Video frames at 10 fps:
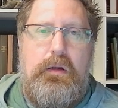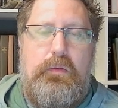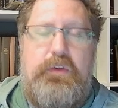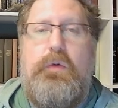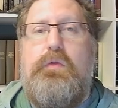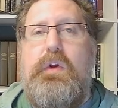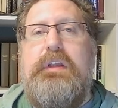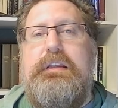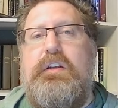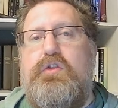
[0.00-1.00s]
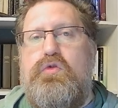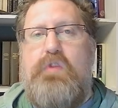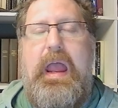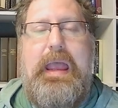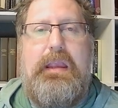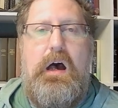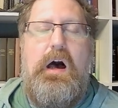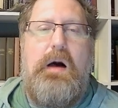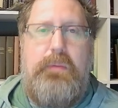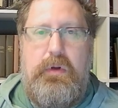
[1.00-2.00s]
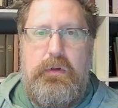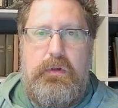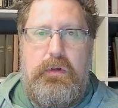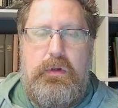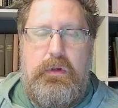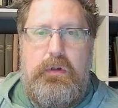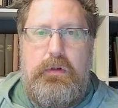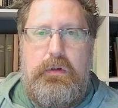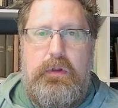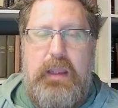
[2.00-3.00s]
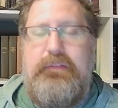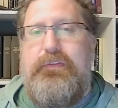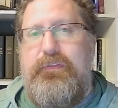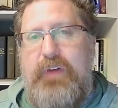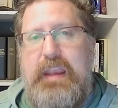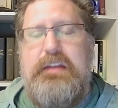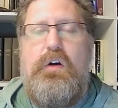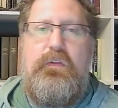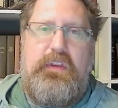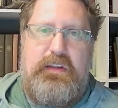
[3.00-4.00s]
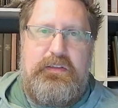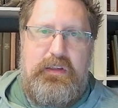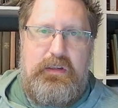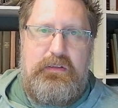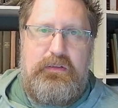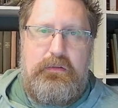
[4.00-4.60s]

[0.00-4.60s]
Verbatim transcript: But do we really need to drag up and fight over these things?